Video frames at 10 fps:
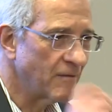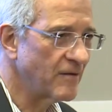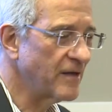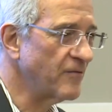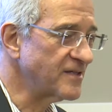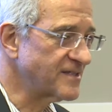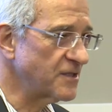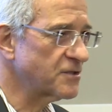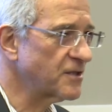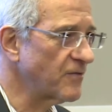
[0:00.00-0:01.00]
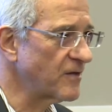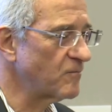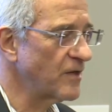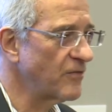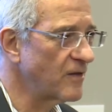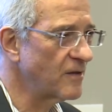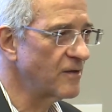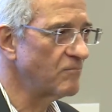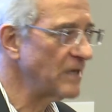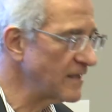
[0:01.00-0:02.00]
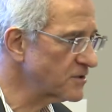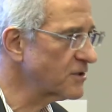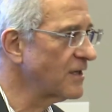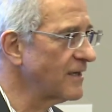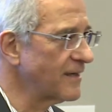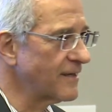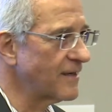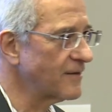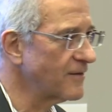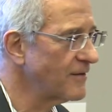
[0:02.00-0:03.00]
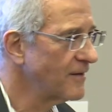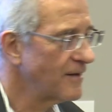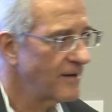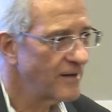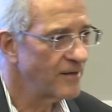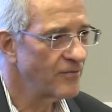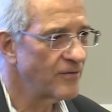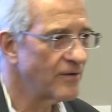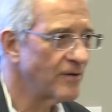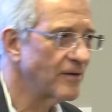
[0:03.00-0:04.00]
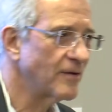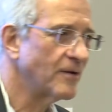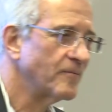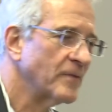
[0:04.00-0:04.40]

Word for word: in the siege, in the, in the militia, and later in the,